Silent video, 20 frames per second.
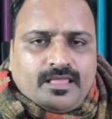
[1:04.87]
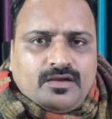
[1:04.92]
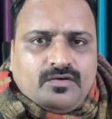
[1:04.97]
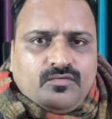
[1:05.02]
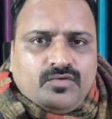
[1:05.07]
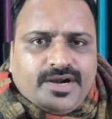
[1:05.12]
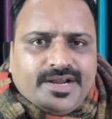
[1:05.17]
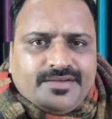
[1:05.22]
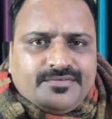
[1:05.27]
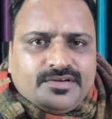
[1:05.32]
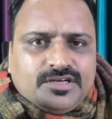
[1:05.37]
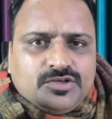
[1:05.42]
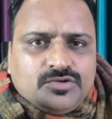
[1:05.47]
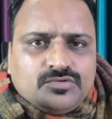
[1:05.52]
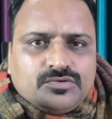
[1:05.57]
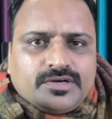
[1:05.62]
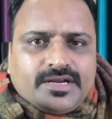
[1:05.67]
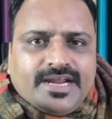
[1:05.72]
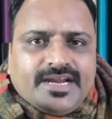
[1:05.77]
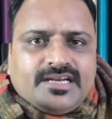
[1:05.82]
Whatever you
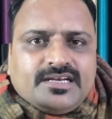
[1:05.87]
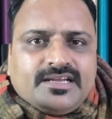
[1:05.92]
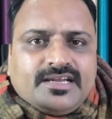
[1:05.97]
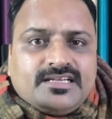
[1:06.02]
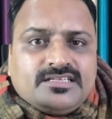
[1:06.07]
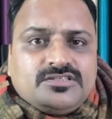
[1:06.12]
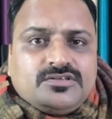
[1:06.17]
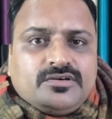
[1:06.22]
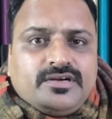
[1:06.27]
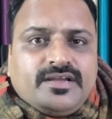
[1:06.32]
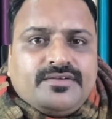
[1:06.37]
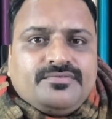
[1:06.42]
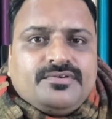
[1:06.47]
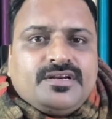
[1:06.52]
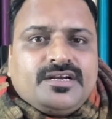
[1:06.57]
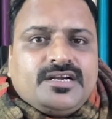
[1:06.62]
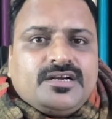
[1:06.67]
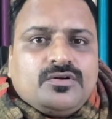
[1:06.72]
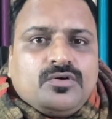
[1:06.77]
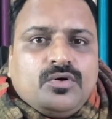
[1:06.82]
write as your
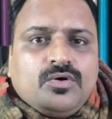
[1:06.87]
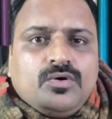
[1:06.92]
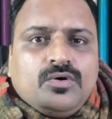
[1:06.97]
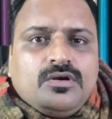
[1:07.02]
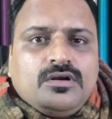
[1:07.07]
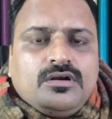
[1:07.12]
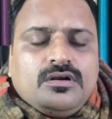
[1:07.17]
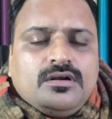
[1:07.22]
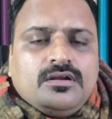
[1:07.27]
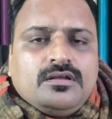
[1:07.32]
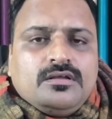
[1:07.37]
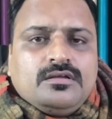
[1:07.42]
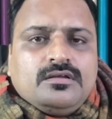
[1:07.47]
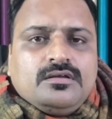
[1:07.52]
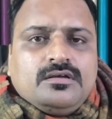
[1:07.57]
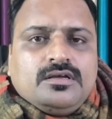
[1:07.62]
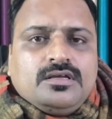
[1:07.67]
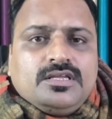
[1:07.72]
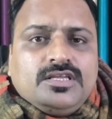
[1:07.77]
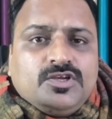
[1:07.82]
definite goal,
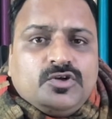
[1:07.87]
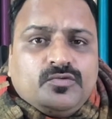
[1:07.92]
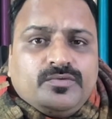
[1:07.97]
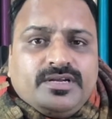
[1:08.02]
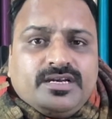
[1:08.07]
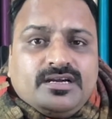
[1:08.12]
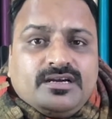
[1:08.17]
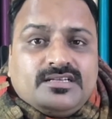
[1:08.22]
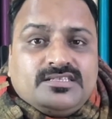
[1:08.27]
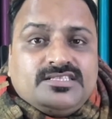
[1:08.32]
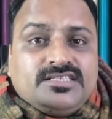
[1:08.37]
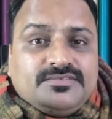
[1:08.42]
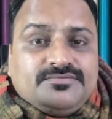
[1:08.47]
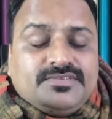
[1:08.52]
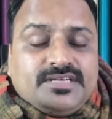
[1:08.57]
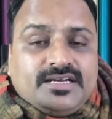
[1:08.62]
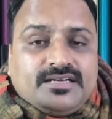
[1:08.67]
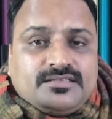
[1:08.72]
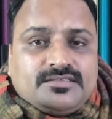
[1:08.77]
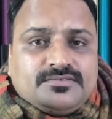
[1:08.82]
you will achieve
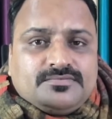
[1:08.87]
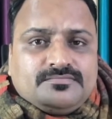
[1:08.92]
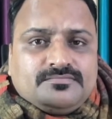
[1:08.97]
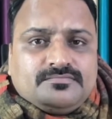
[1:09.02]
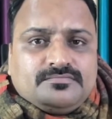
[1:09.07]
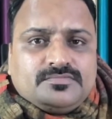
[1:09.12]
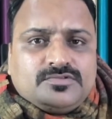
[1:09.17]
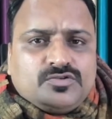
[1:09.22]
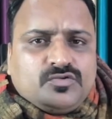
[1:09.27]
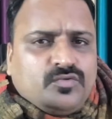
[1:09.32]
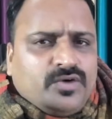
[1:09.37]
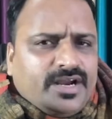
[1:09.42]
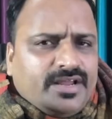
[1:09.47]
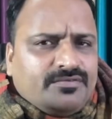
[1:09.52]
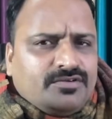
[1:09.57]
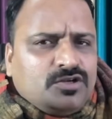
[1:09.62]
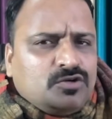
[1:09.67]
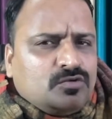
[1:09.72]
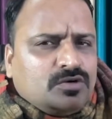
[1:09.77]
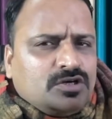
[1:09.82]
that. So
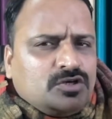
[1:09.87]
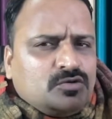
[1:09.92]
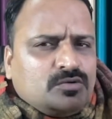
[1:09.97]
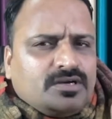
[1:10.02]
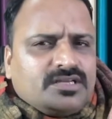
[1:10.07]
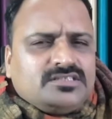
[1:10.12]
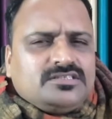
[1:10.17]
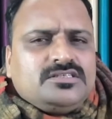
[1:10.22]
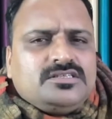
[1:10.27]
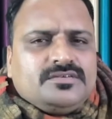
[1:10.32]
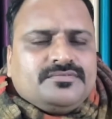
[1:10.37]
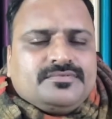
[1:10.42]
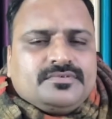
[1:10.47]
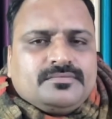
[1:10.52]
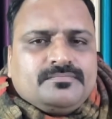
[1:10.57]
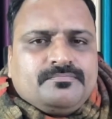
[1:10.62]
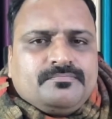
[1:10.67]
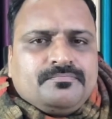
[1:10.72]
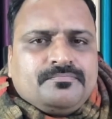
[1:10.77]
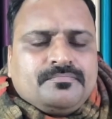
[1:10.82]
whatever you want to achieve,
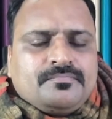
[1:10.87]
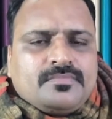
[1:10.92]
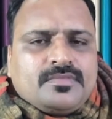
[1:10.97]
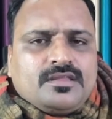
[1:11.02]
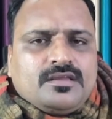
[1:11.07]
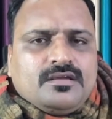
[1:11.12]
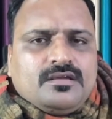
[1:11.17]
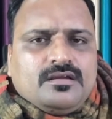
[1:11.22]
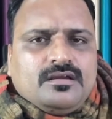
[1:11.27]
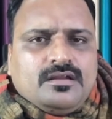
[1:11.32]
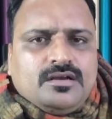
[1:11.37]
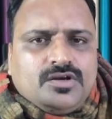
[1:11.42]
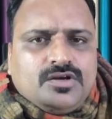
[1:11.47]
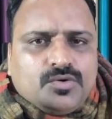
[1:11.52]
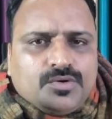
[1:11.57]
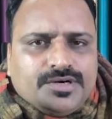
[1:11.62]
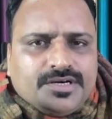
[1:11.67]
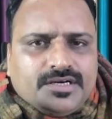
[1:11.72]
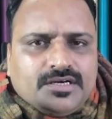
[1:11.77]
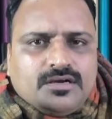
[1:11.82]

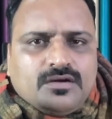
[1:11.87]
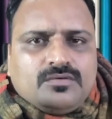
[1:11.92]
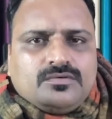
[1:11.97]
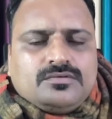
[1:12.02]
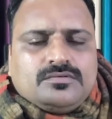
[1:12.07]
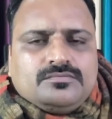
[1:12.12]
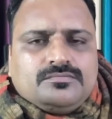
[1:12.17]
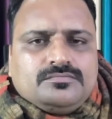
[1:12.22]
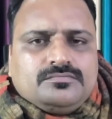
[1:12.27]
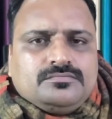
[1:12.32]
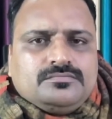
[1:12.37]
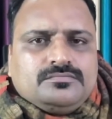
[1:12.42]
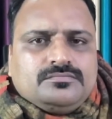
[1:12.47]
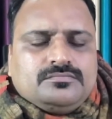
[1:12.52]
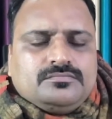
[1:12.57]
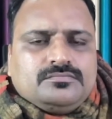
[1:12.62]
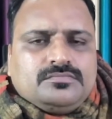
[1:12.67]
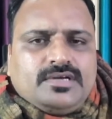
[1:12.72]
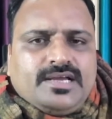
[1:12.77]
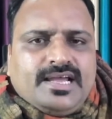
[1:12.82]
note it down
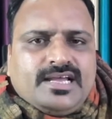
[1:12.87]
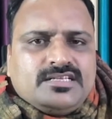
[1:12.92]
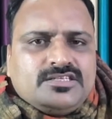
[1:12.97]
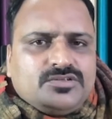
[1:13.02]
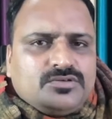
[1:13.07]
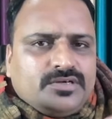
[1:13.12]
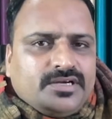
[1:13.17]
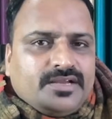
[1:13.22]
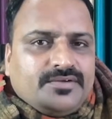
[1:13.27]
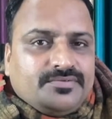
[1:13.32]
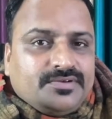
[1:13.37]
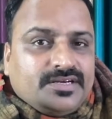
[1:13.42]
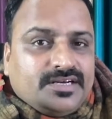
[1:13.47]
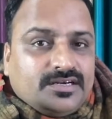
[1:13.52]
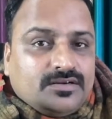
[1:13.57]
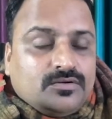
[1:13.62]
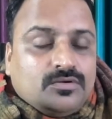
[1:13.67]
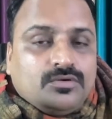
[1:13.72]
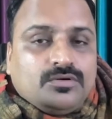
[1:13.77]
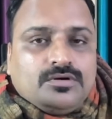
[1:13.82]
as your
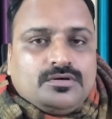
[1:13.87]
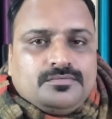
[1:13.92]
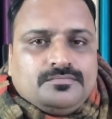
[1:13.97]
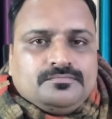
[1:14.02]
definite goal.